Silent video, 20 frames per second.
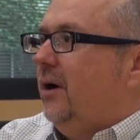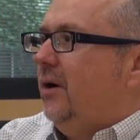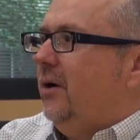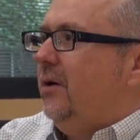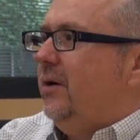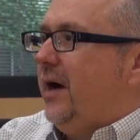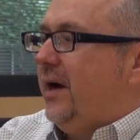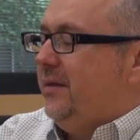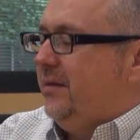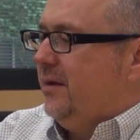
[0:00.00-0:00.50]

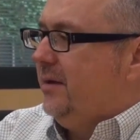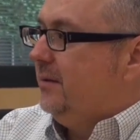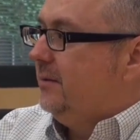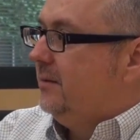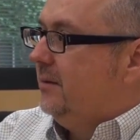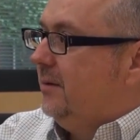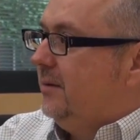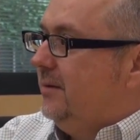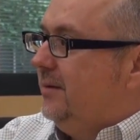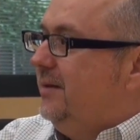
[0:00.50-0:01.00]
Oh, I think,
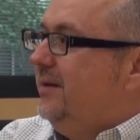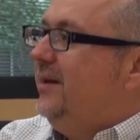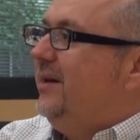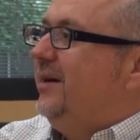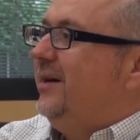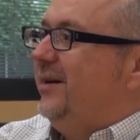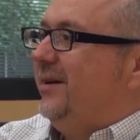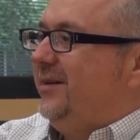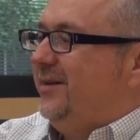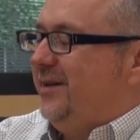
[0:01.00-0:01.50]

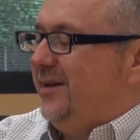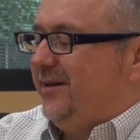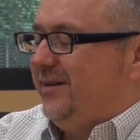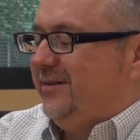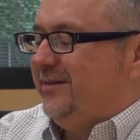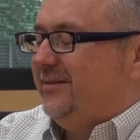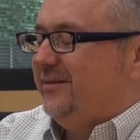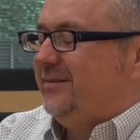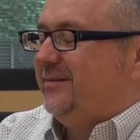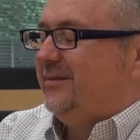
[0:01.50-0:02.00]

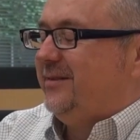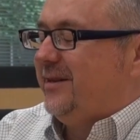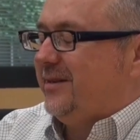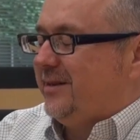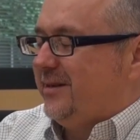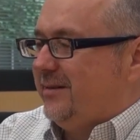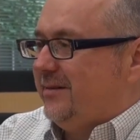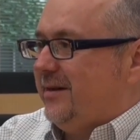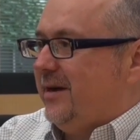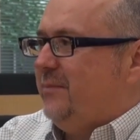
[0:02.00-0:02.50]
yeah.
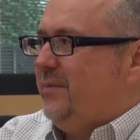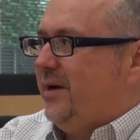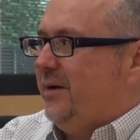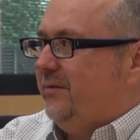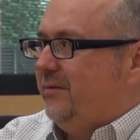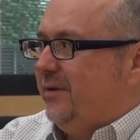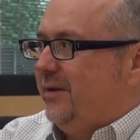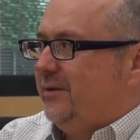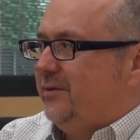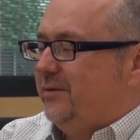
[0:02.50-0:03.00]
I
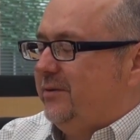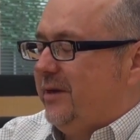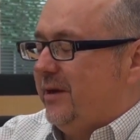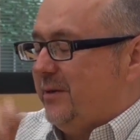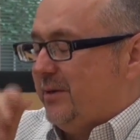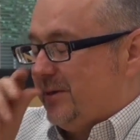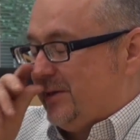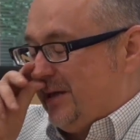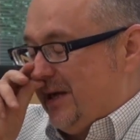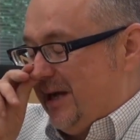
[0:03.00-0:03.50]
might have
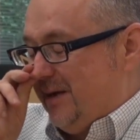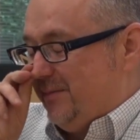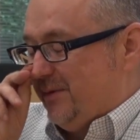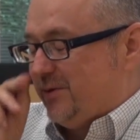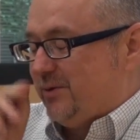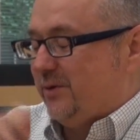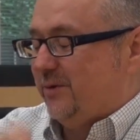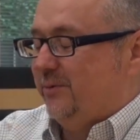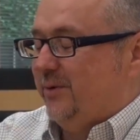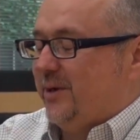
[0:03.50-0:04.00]
done the same.
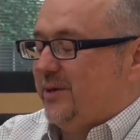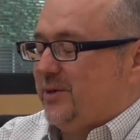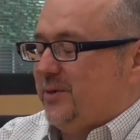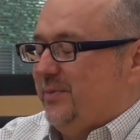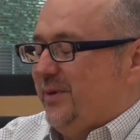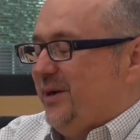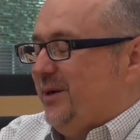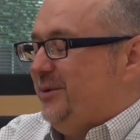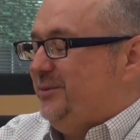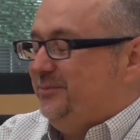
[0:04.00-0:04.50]
It sort of rings a
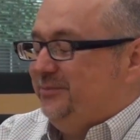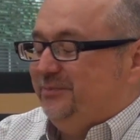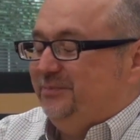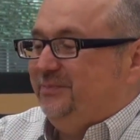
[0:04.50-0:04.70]
bell.